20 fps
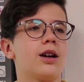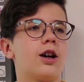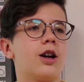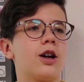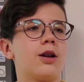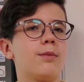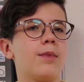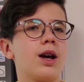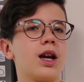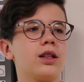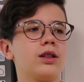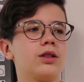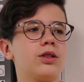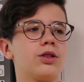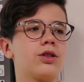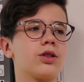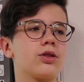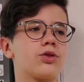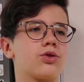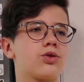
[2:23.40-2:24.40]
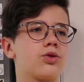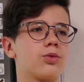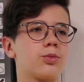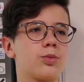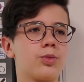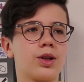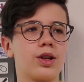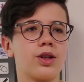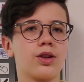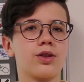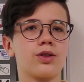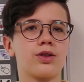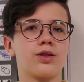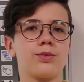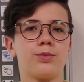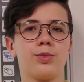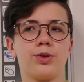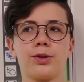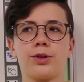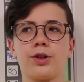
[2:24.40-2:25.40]
are mainly consumed
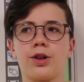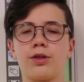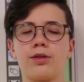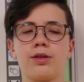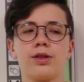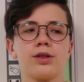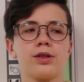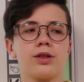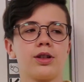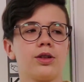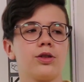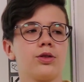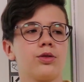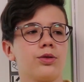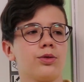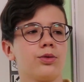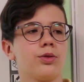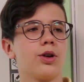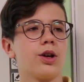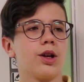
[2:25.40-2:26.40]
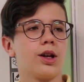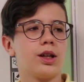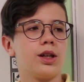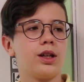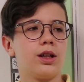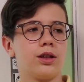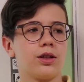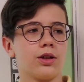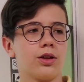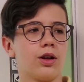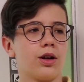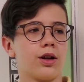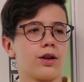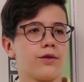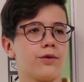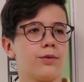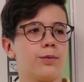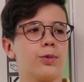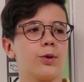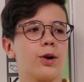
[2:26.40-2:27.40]
because Bulgarians tend to eat a lot
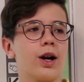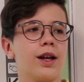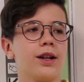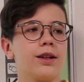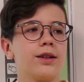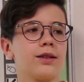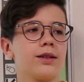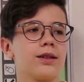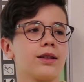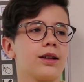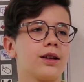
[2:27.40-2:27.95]
of bread.